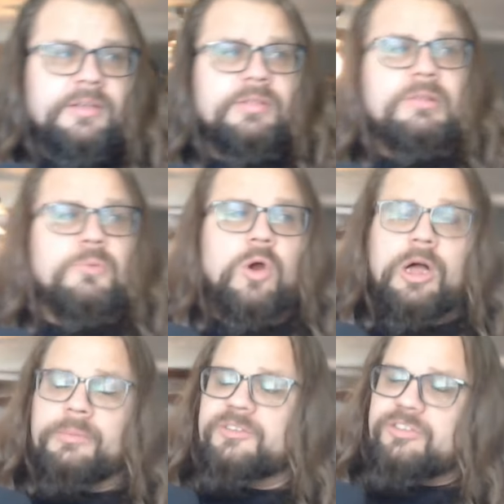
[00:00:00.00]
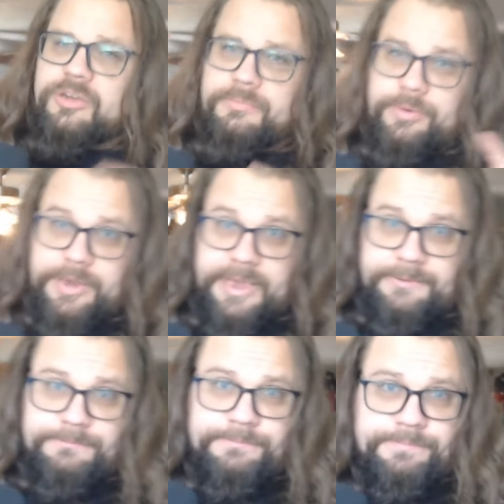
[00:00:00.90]
the more elements you can bring in.
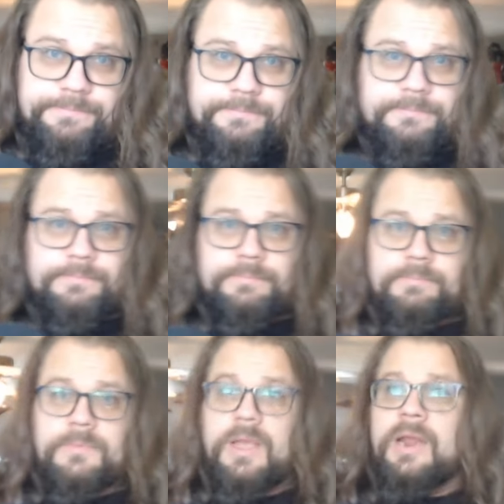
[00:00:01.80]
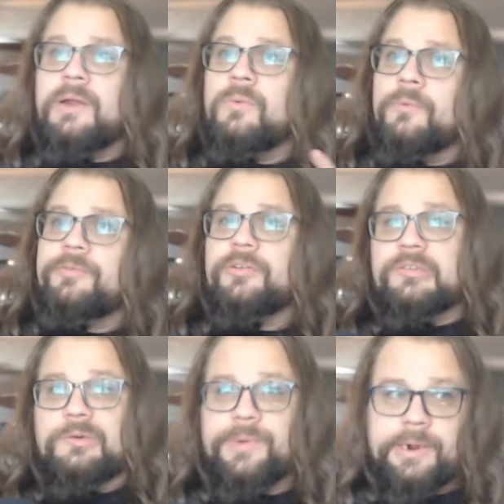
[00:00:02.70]
And it won't feel
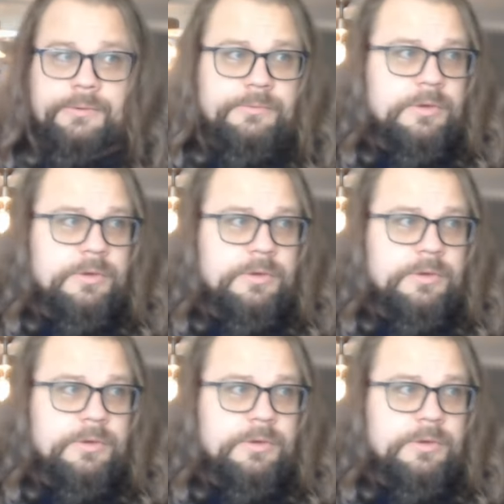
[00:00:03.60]
too weird.